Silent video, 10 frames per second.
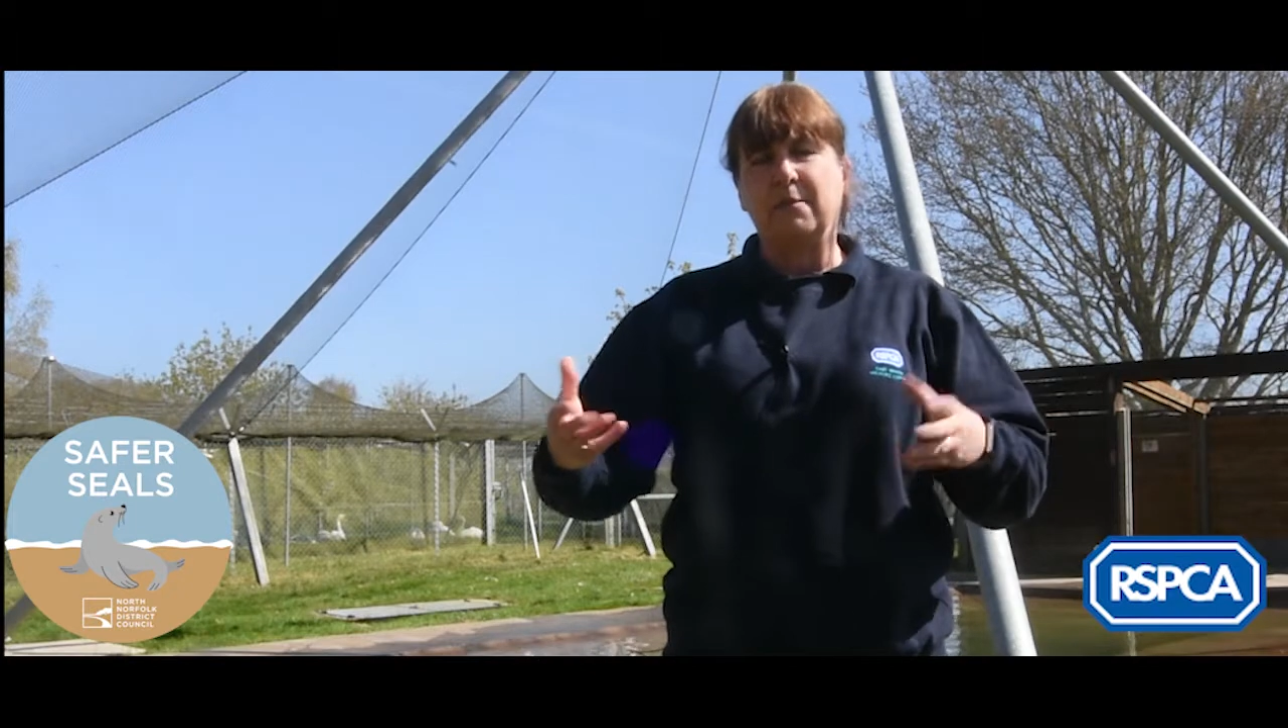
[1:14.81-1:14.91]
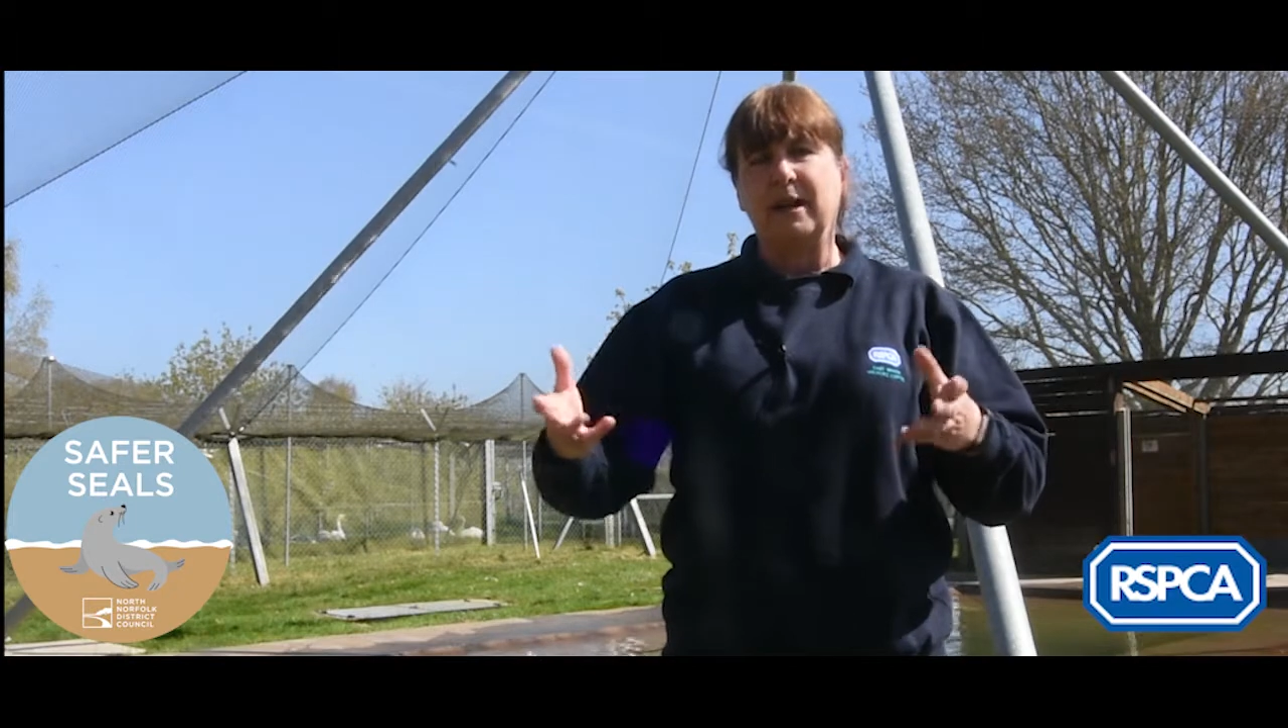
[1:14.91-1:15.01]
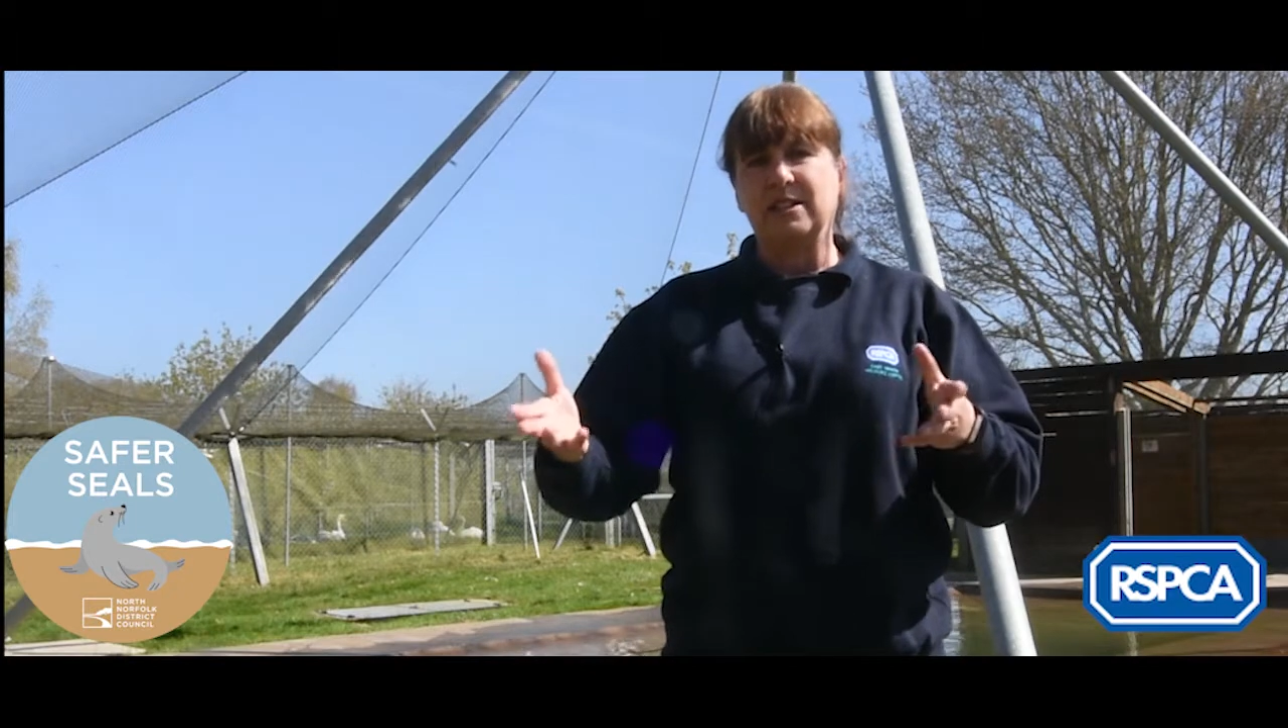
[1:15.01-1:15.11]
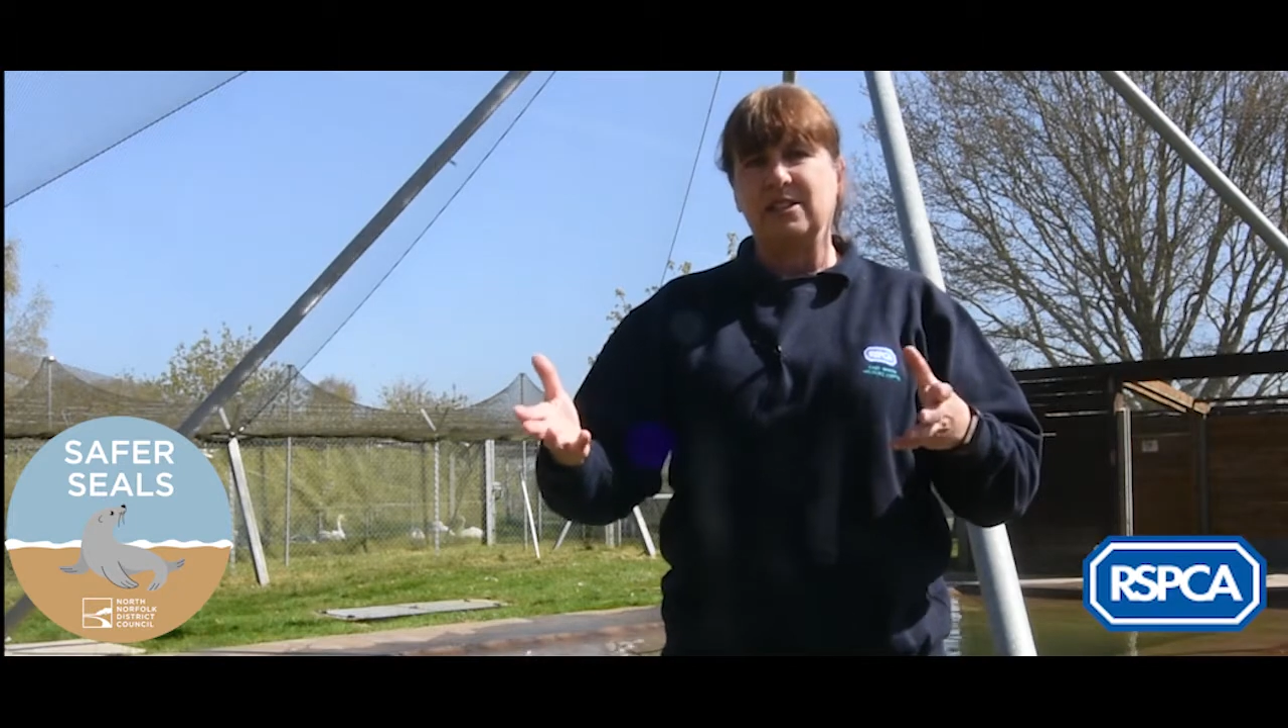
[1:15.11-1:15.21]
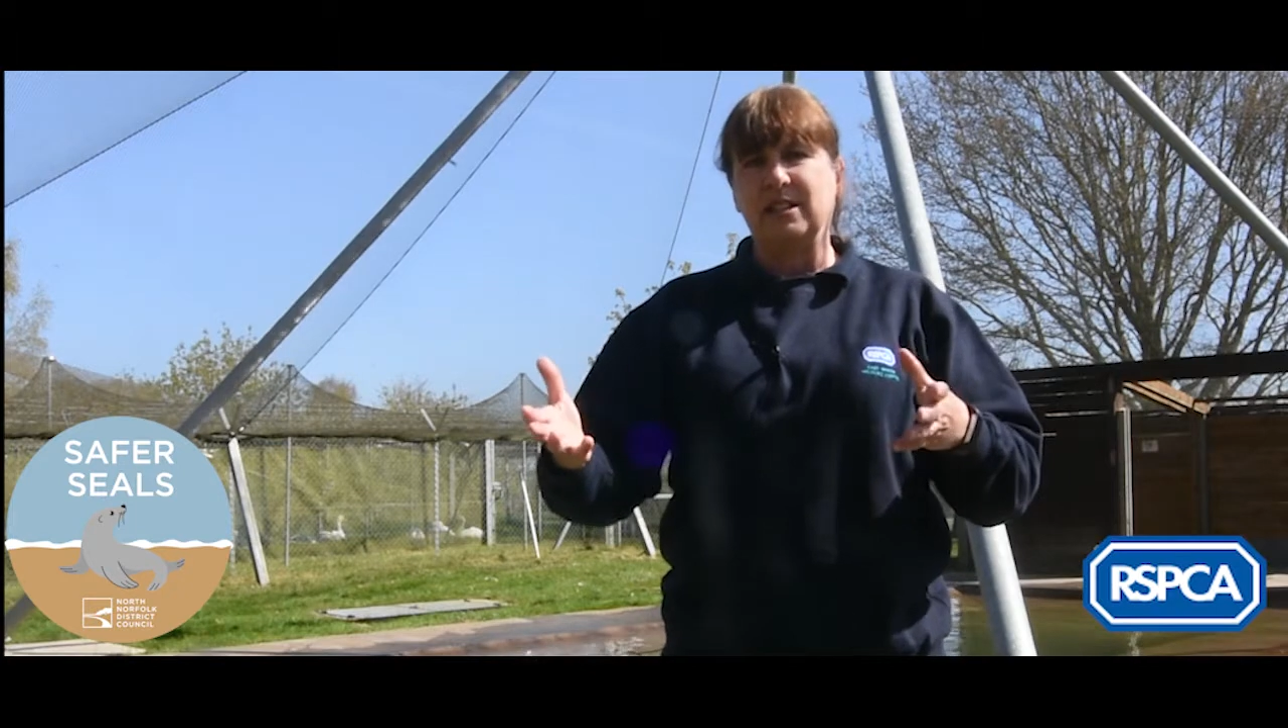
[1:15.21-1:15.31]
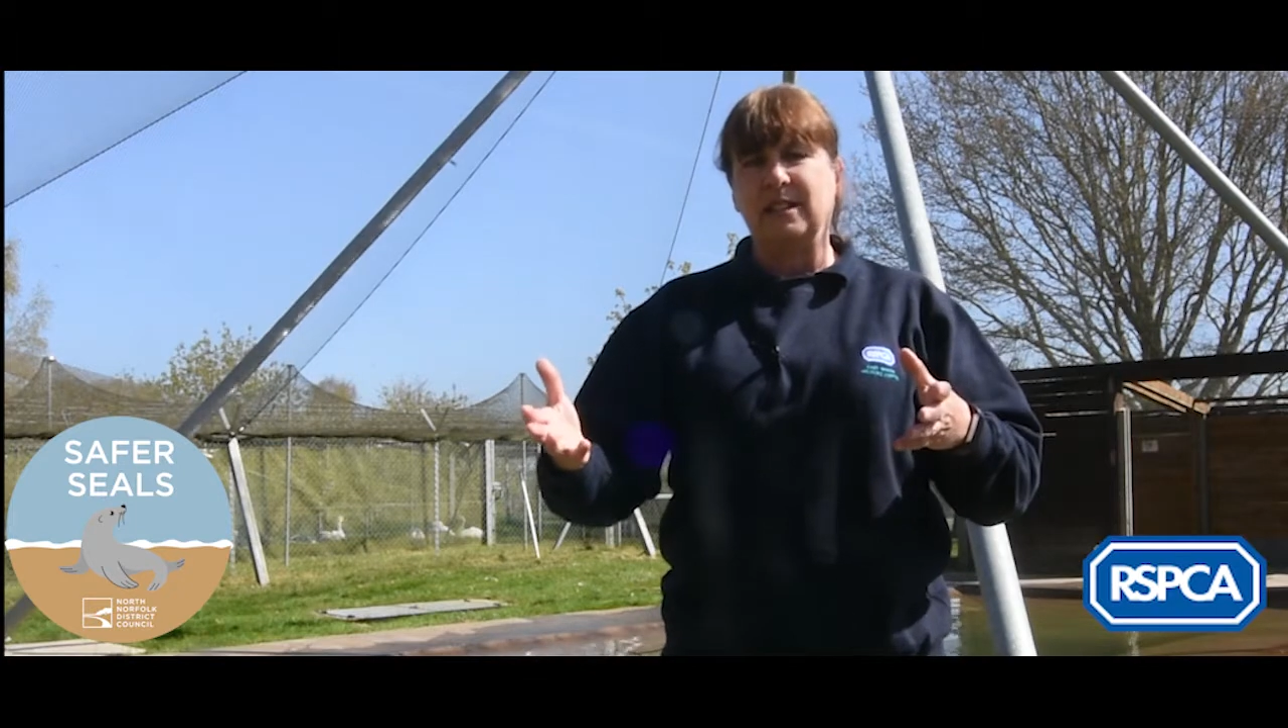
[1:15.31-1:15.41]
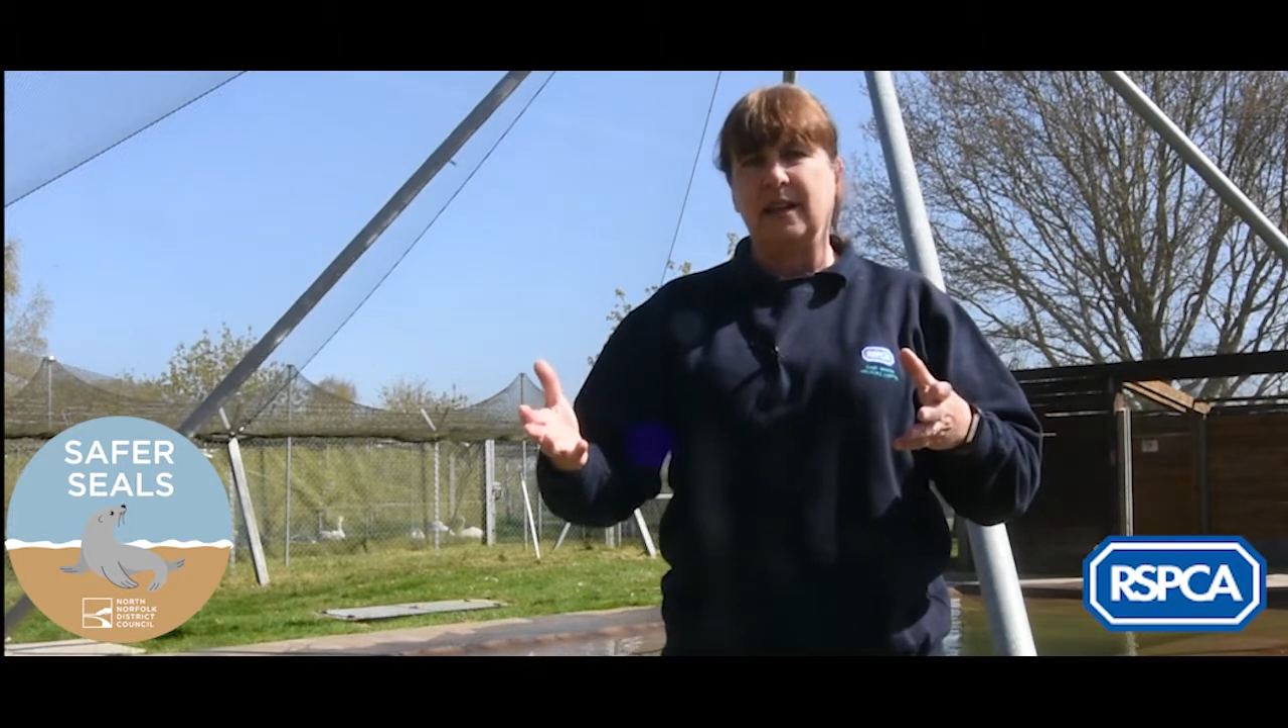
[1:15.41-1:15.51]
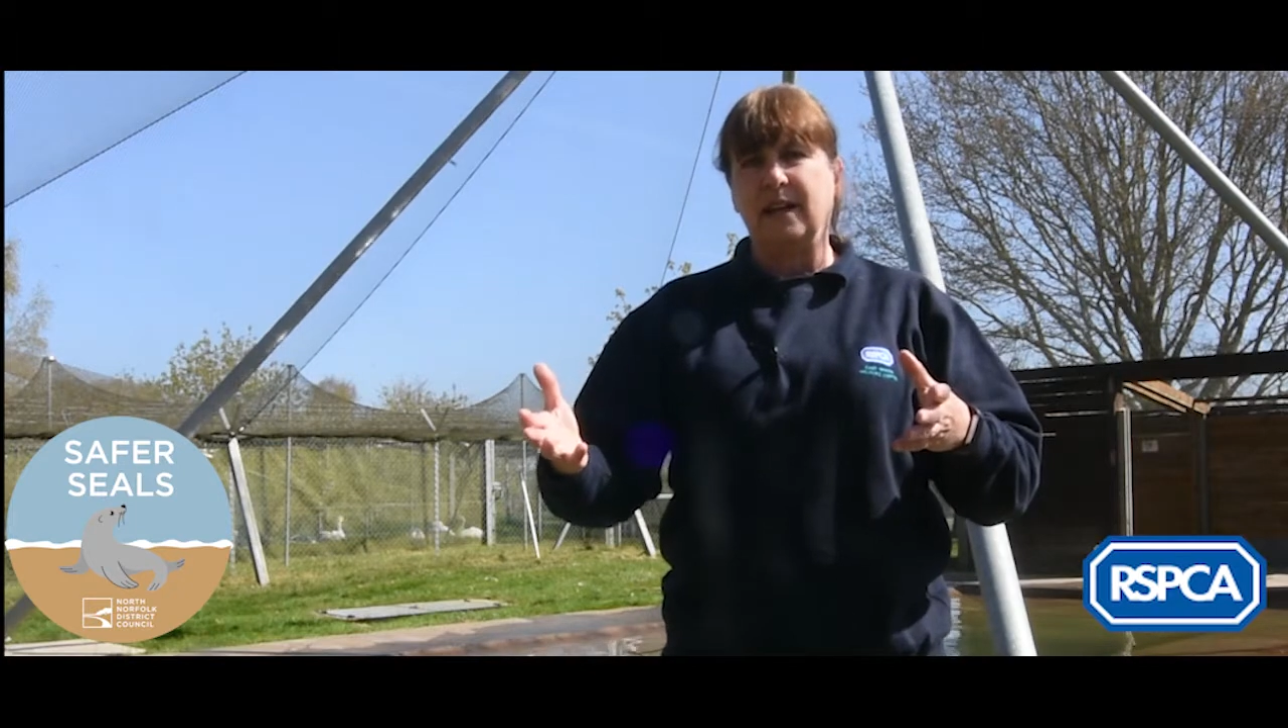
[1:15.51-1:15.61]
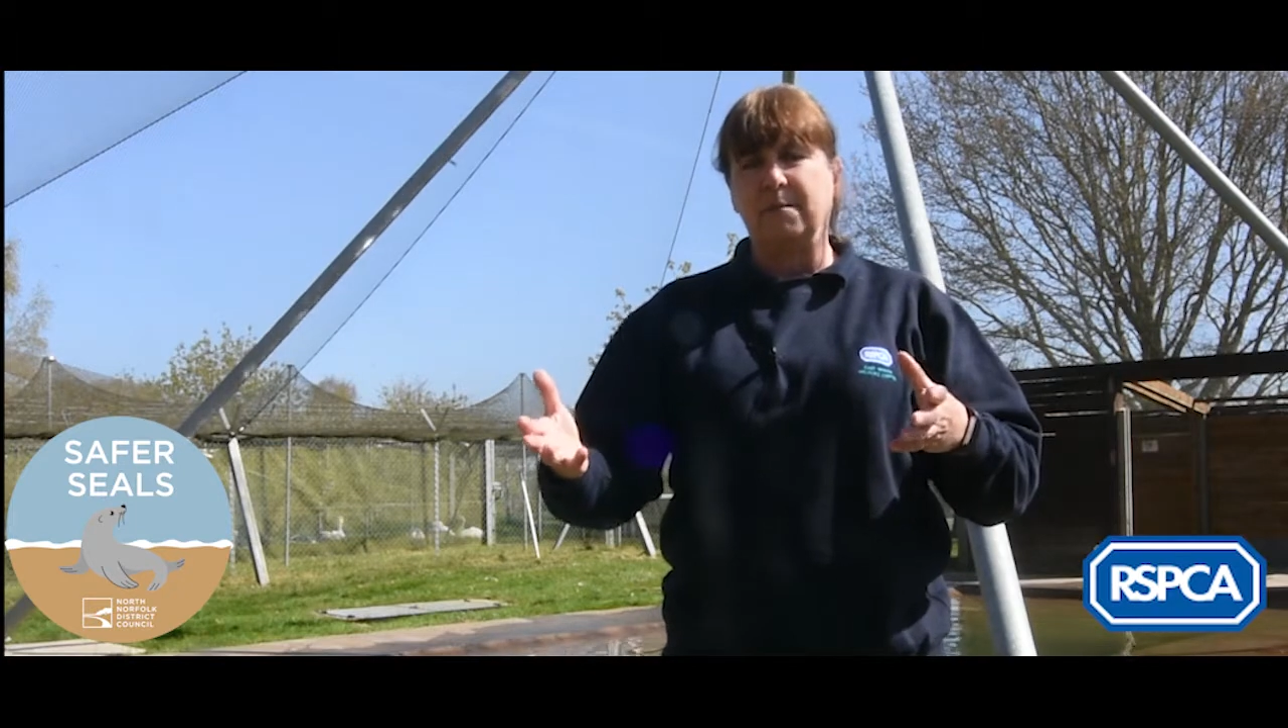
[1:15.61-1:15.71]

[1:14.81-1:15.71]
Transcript: we actually